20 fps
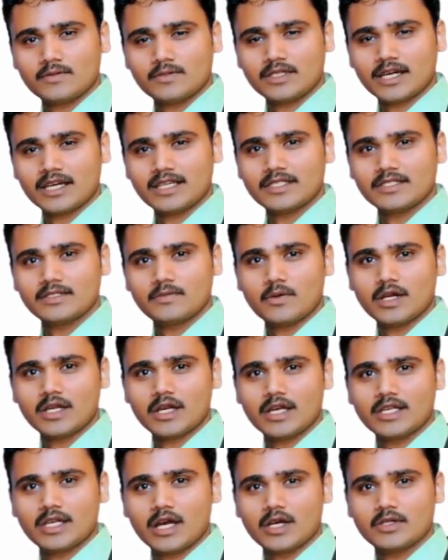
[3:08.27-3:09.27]
and hit the bell
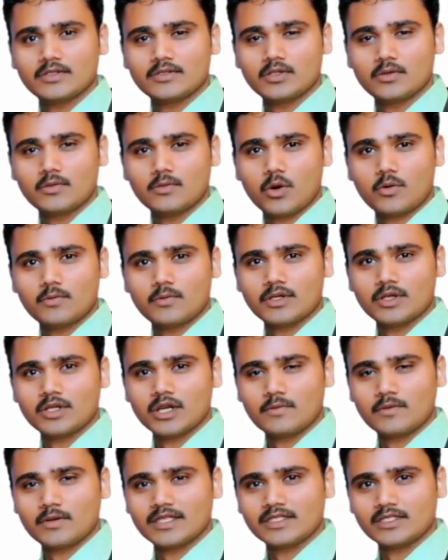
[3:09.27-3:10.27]
icon for more
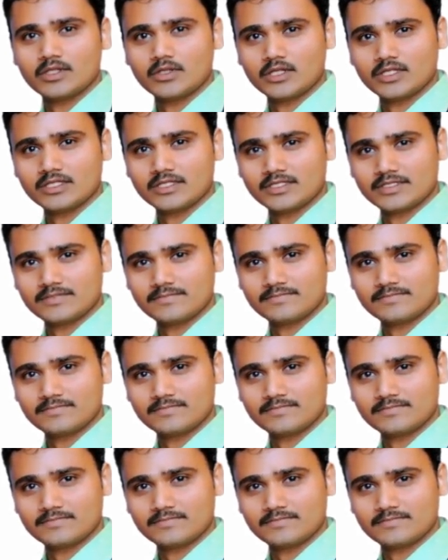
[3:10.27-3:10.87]
programming tutorials.